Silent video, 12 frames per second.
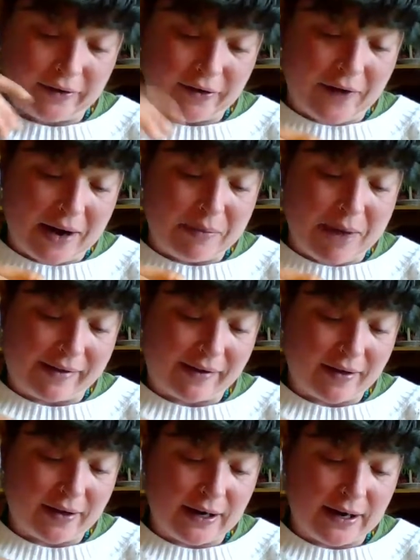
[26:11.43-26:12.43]
divine
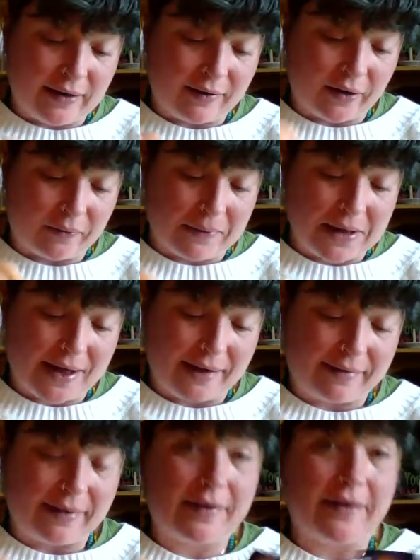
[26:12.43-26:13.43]
masculine is like
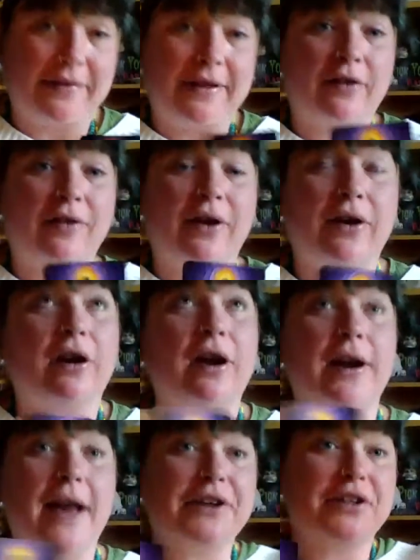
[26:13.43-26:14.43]
realizing that there's like a
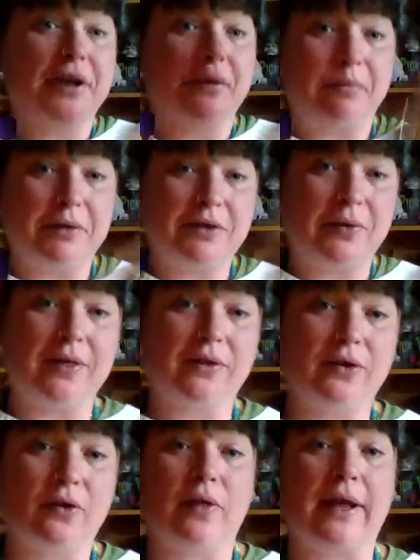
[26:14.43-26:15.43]
connection between the
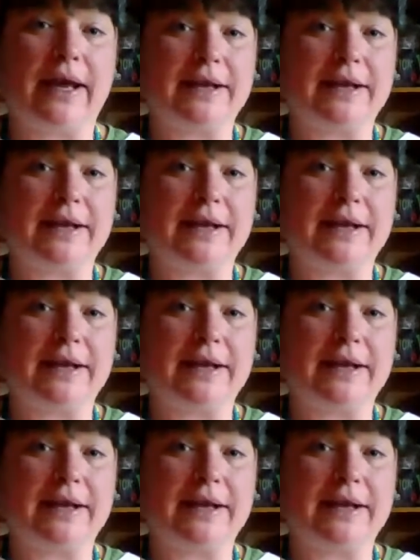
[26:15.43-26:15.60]
two. Like